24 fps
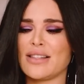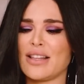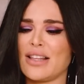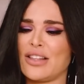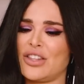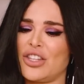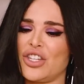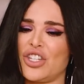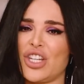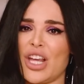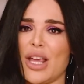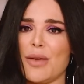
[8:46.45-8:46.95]

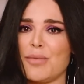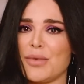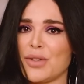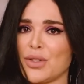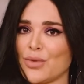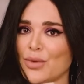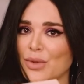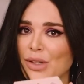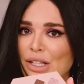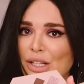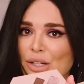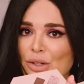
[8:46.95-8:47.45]
The shape
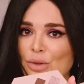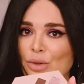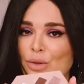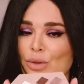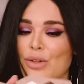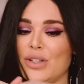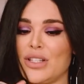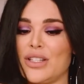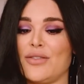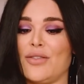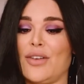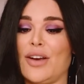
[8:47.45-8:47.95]
is really
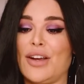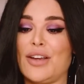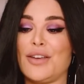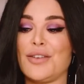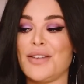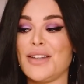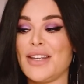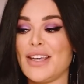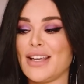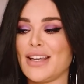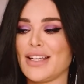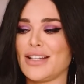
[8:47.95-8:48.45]
cool. It's very
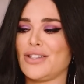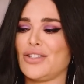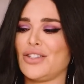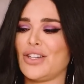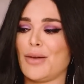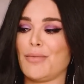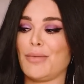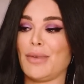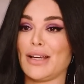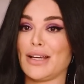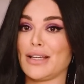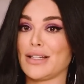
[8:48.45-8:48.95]
unique. It's
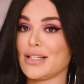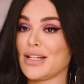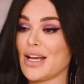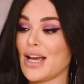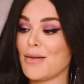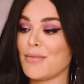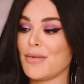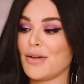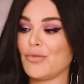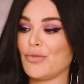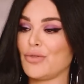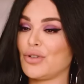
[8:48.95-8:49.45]
shaped like a
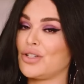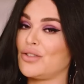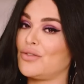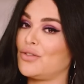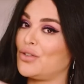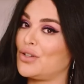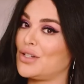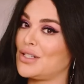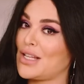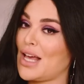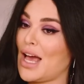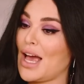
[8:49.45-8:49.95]
diamond, which
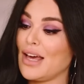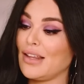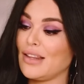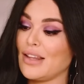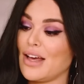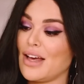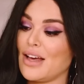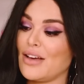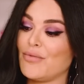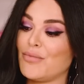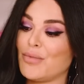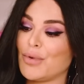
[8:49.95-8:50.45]
of course I
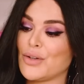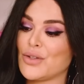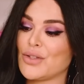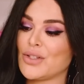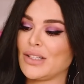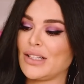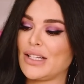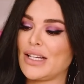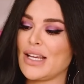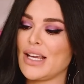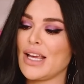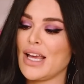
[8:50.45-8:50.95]
love
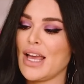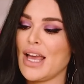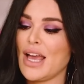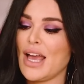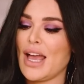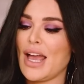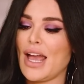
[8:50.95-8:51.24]
personally.